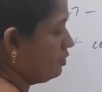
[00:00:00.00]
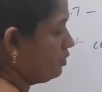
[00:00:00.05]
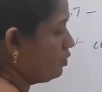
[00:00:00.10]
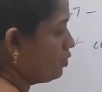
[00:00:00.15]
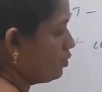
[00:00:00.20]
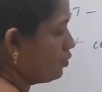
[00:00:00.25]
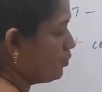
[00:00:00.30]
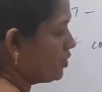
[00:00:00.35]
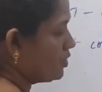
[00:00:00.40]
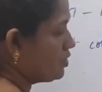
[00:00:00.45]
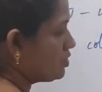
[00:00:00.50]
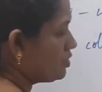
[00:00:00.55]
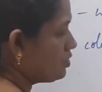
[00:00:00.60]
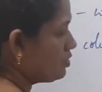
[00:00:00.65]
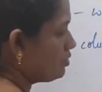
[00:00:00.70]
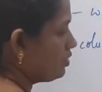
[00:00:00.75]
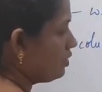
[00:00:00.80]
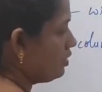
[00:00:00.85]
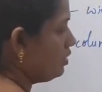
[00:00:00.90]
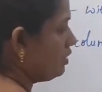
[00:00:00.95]
opens
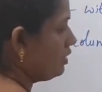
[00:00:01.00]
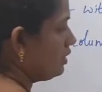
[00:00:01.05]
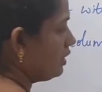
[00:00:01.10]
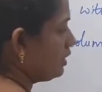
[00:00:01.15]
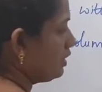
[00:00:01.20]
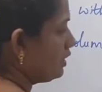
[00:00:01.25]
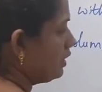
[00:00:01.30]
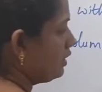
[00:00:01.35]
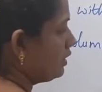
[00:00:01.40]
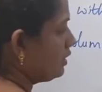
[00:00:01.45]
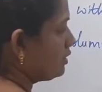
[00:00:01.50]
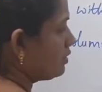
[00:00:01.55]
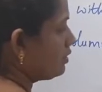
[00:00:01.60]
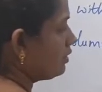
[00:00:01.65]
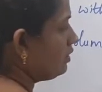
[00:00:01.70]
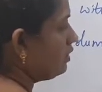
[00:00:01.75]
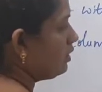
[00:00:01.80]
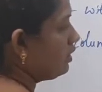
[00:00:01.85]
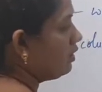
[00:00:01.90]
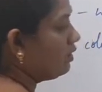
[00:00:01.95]
into the
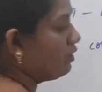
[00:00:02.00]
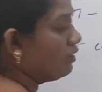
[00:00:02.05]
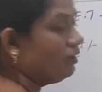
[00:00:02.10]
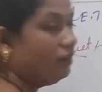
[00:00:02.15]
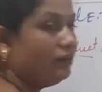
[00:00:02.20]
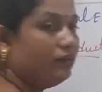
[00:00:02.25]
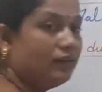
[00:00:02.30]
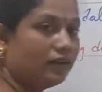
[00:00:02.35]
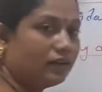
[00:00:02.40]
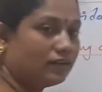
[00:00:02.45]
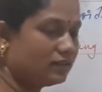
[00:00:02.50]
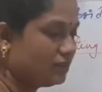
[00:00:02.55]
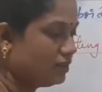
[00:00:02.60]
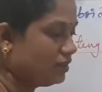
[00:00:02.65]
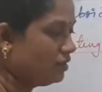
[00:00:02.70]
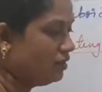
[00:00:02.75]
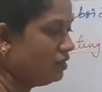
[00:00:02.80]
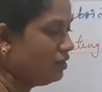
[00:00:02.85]
collecting duct.